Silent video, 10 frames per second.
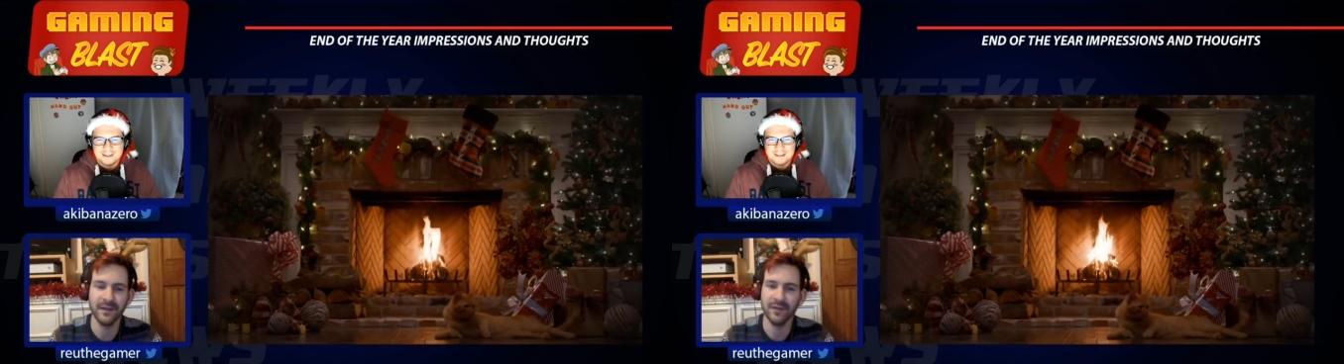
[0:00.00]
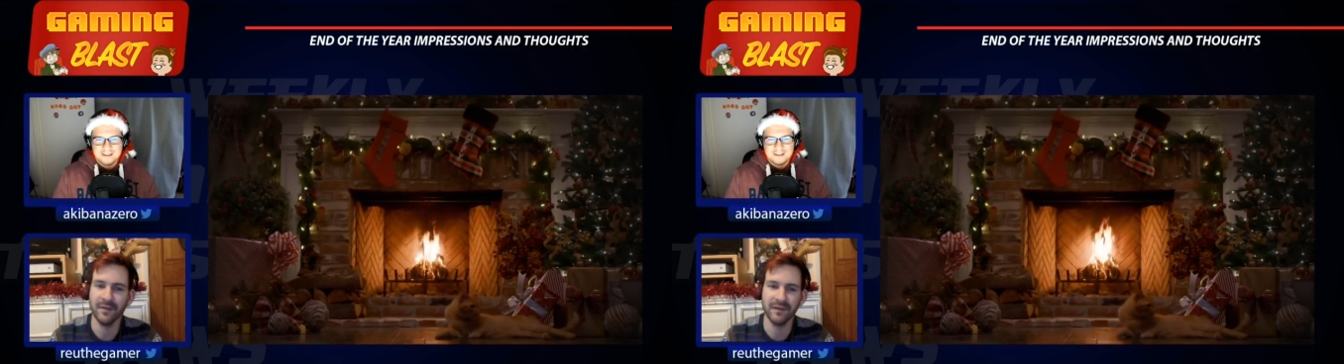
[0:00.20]

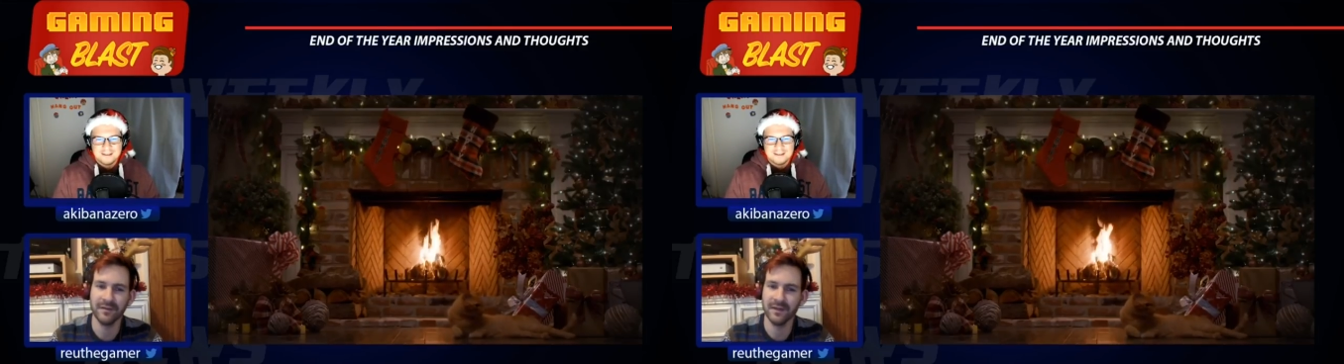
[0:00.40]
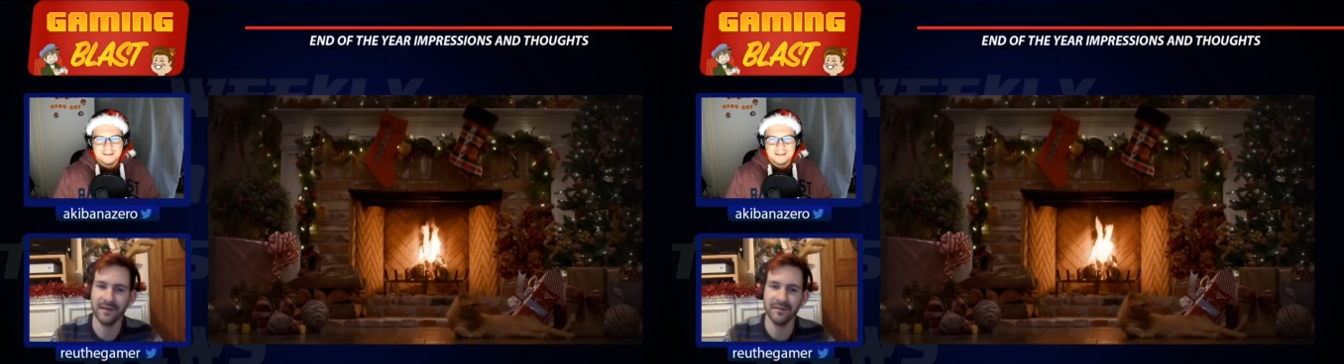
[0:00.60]
No, I
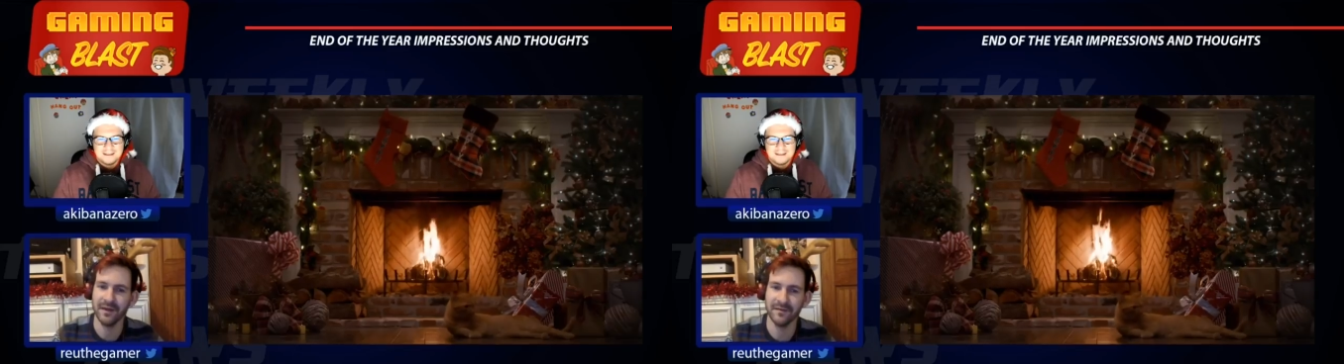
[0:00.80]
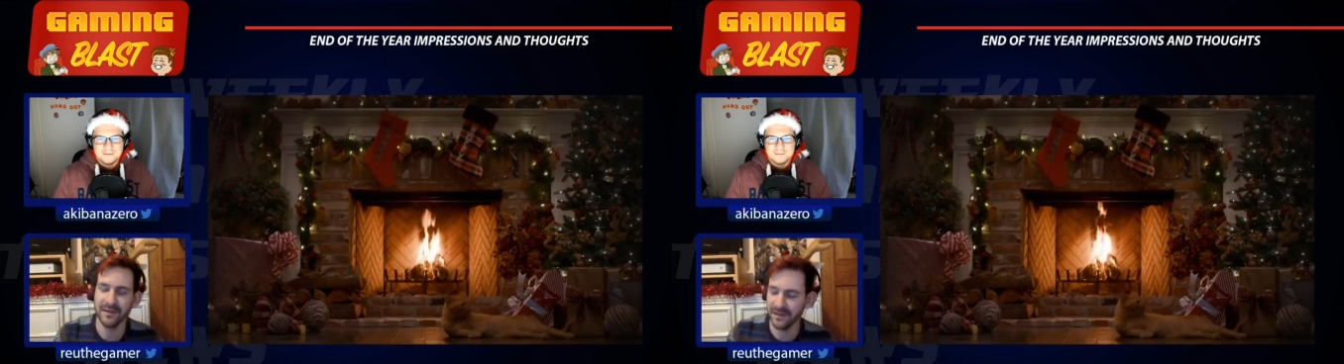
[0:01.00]

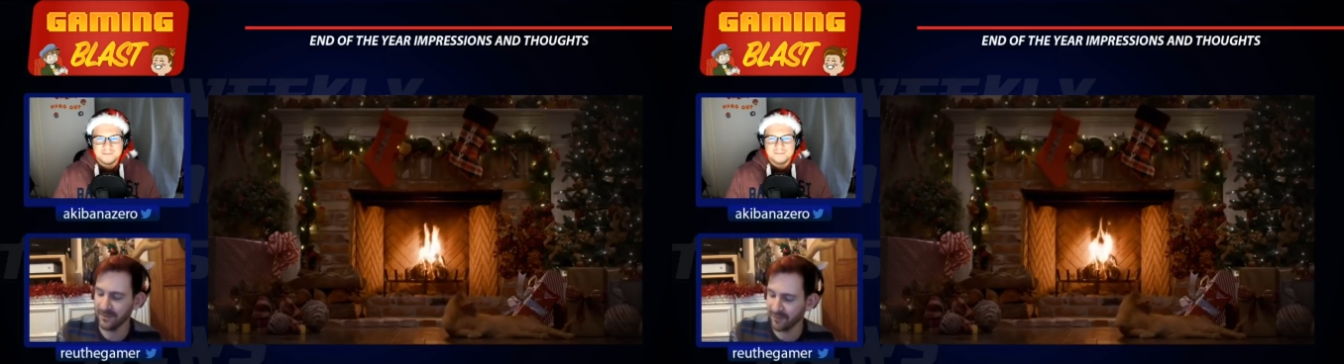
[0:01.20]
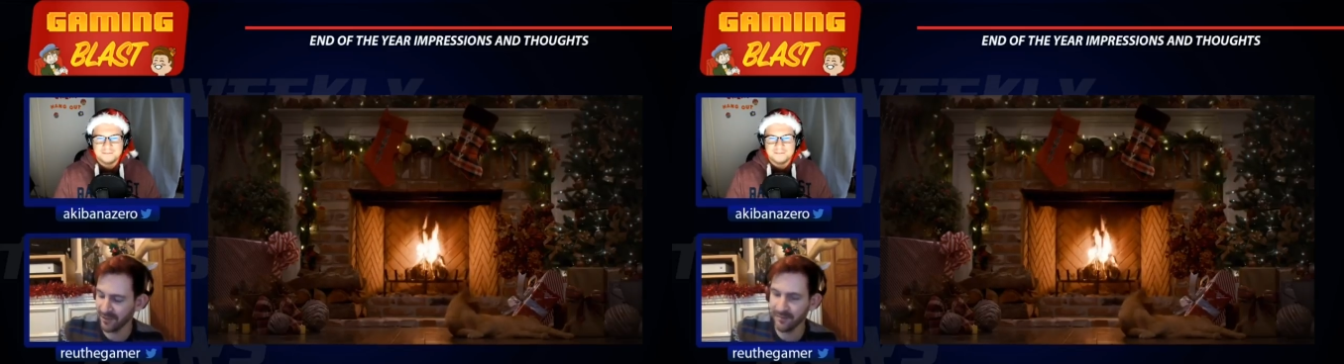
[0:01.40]
think
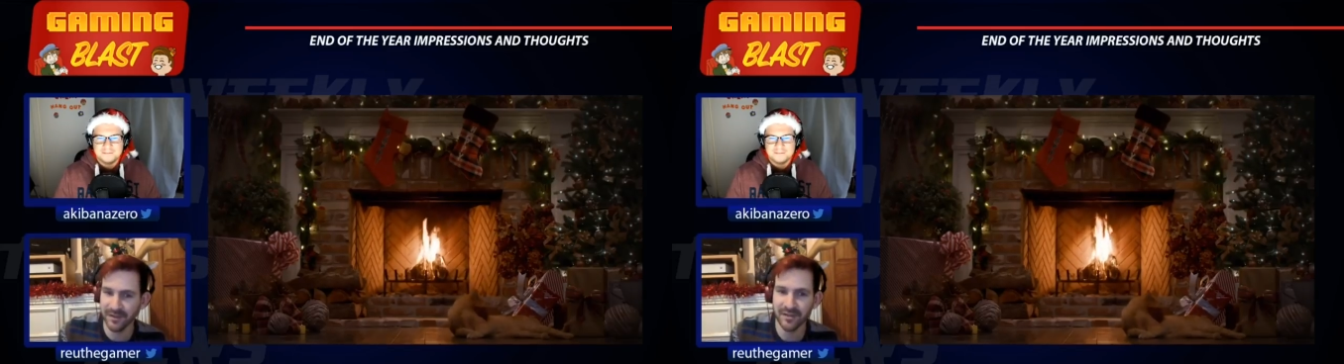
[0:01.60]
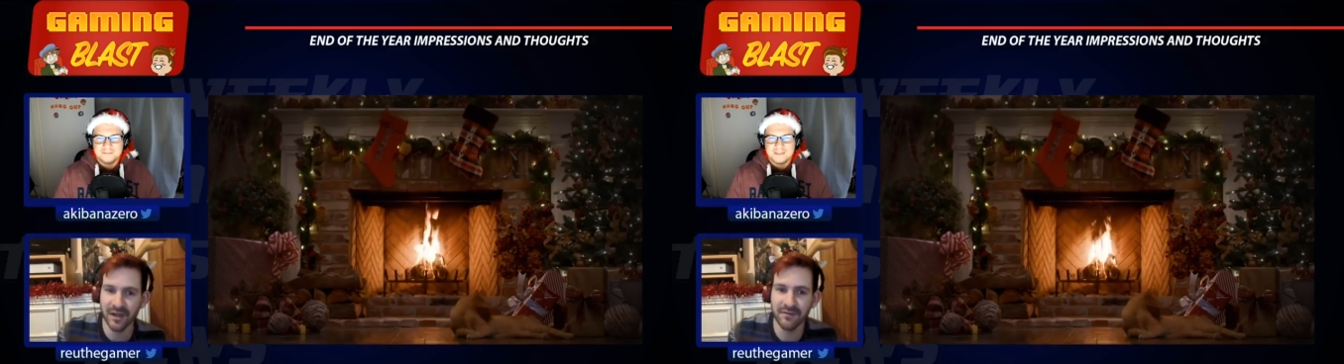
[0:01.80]
that pretty
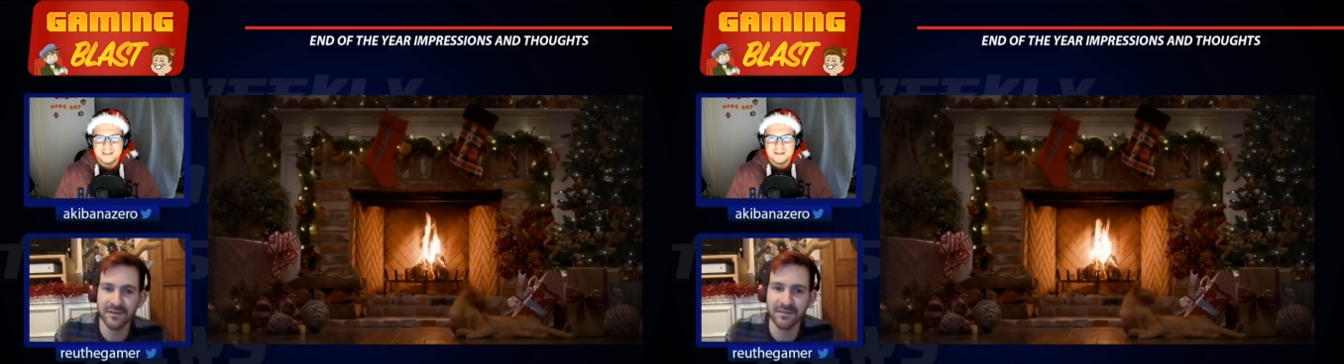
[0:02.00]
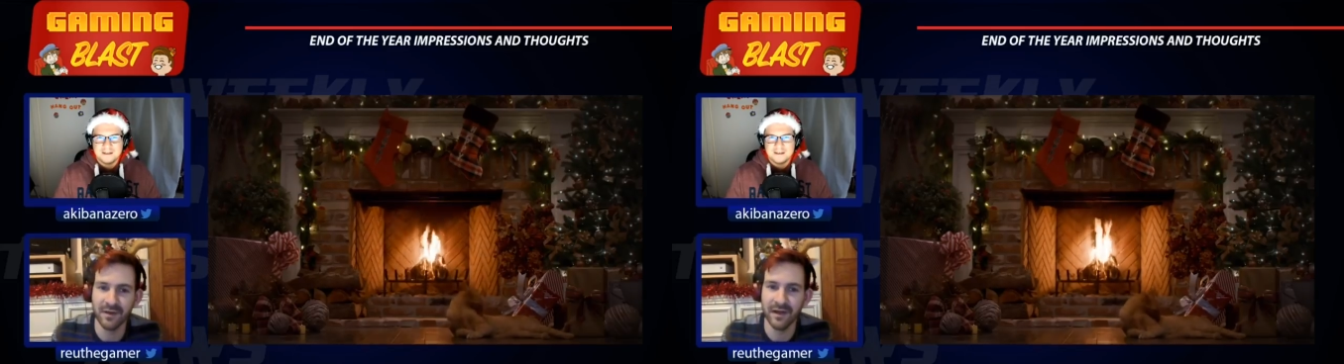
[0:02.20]
much
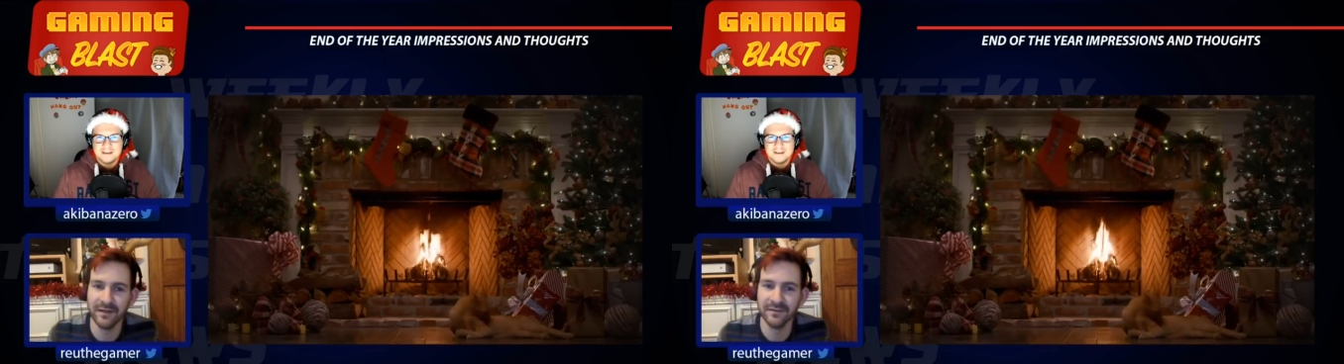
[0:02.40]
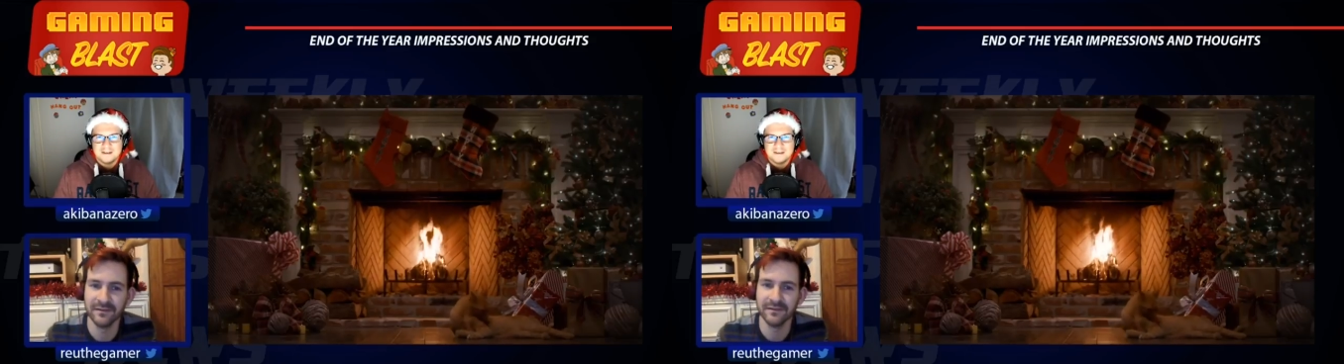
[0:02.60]
covers
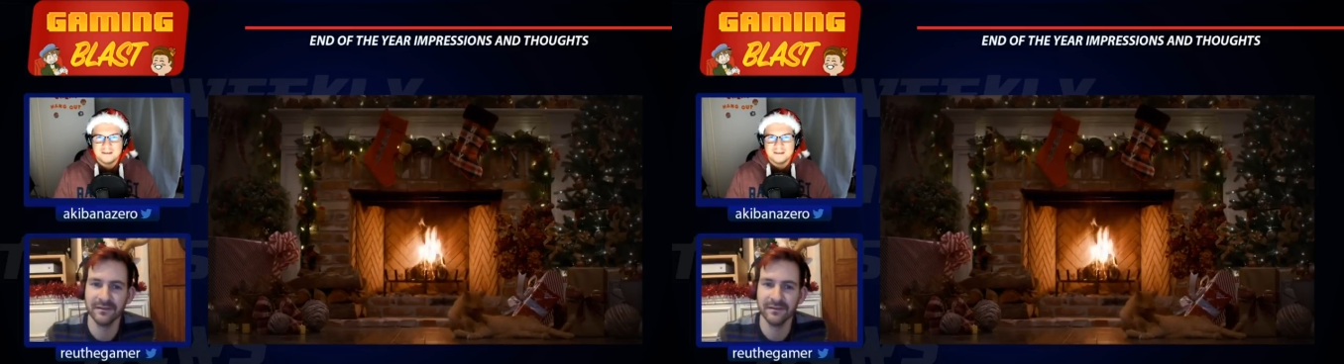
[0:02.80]
my